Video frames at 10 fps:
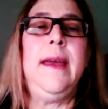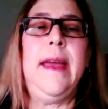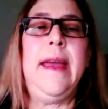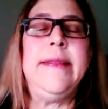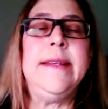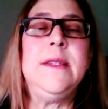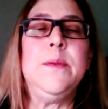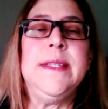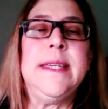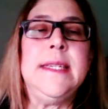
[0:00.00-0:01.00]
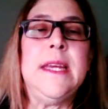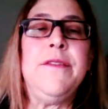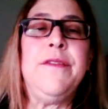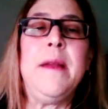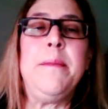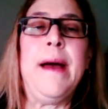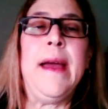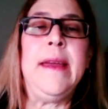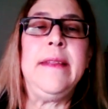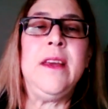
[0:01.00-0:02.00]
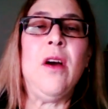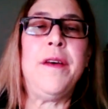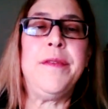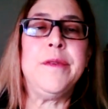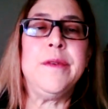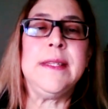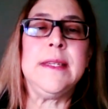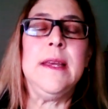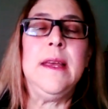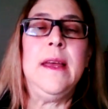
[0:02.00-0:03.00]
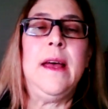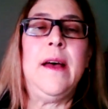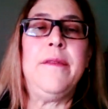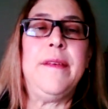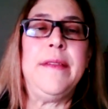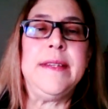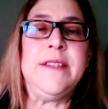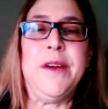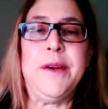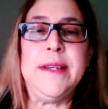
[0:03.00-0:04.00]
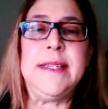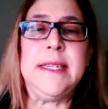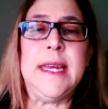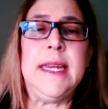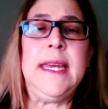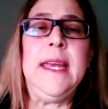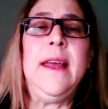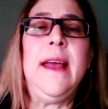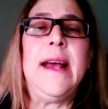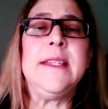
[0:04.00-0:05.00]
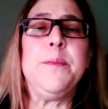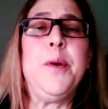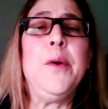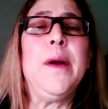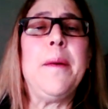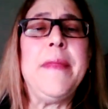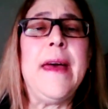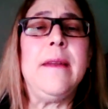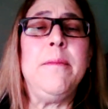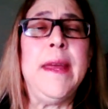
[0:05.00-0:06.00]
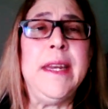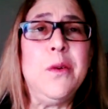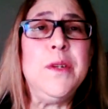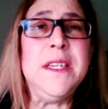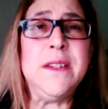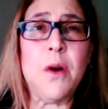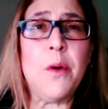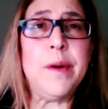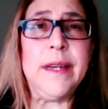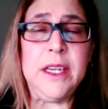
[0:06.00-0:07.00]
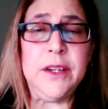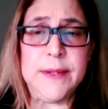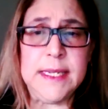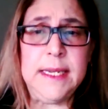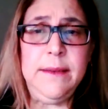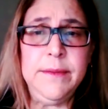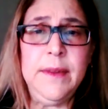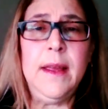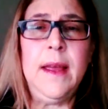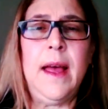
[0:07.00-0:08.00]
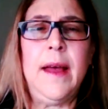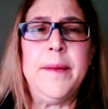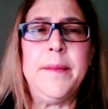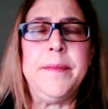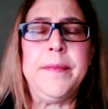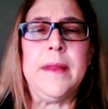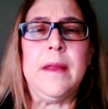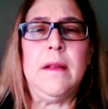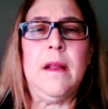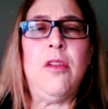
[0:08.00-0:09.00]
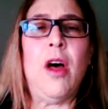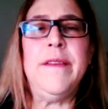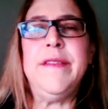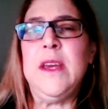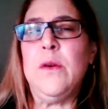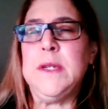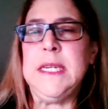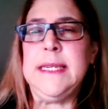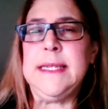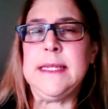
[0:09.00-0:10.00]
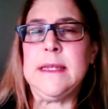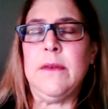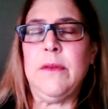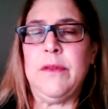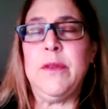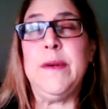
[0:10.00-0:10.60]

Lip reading: And this was identified by the authors of this various study as a program that many OTs are already using. a lot of the OTs, the